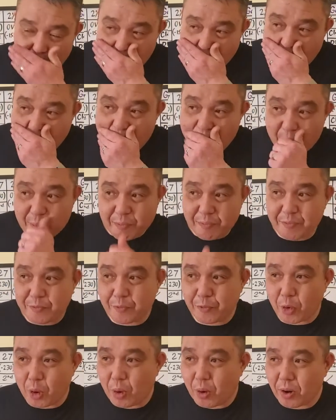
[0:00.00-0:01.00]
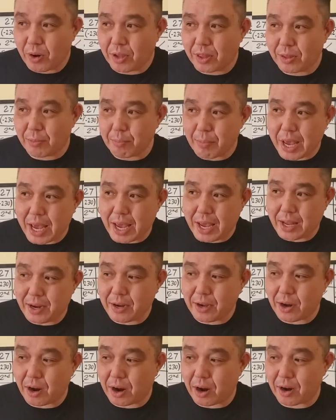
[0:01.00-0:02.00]
um, for the
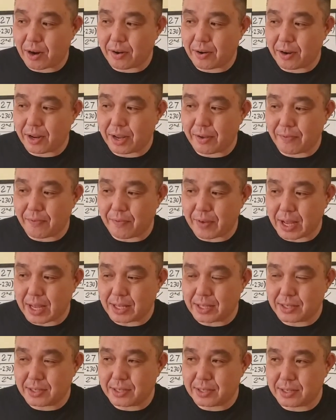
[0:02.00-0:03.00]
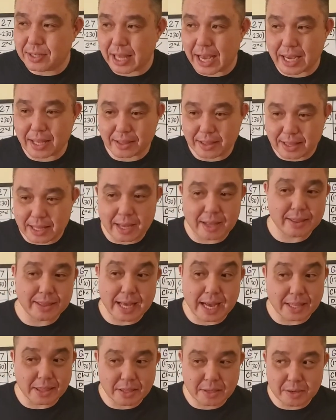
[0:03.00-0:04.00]
main card events, like not,
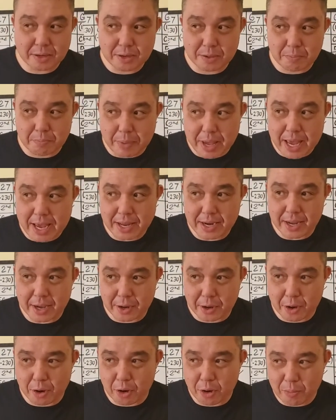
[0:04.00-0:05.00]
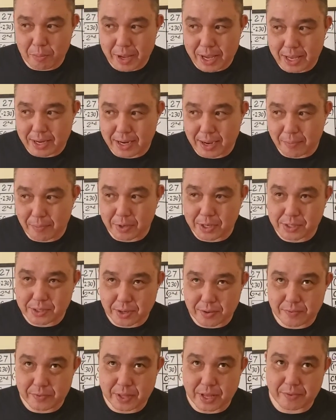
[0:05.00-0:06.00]
not the main and co-main, I'm
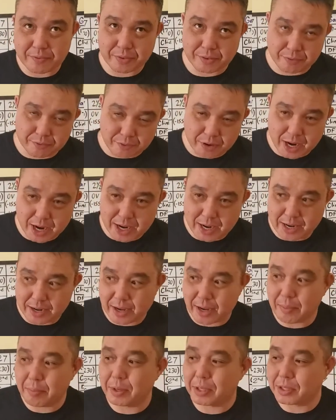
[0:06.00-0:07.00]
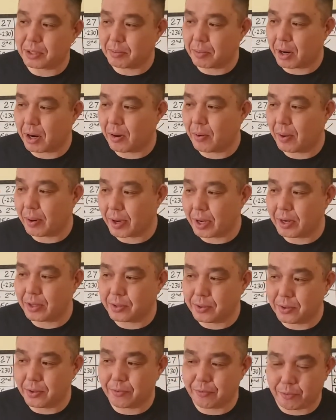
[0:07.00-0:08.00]
reserving that for Friday night, but tomorrow I'm going to
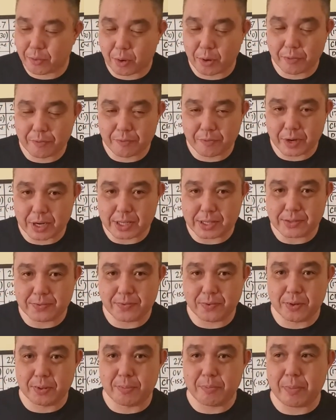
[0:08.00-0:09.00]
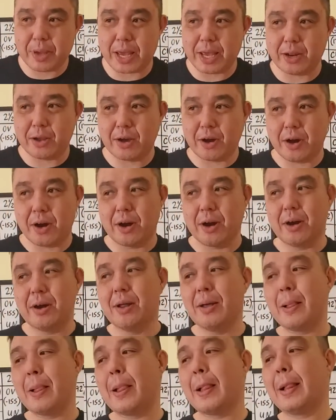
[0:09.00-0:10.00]
do the four fights for the main
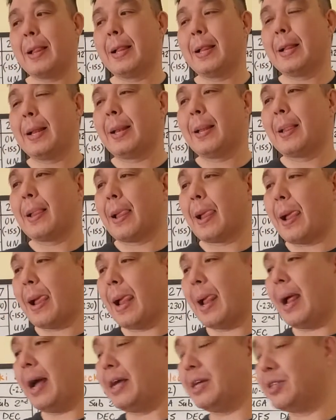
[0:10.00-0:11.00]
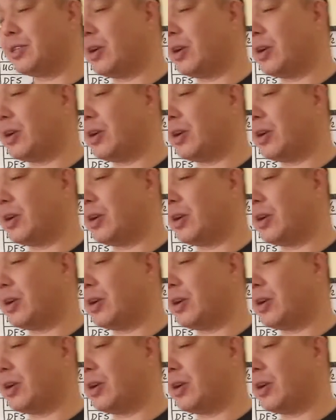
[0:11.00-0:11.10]
card. And I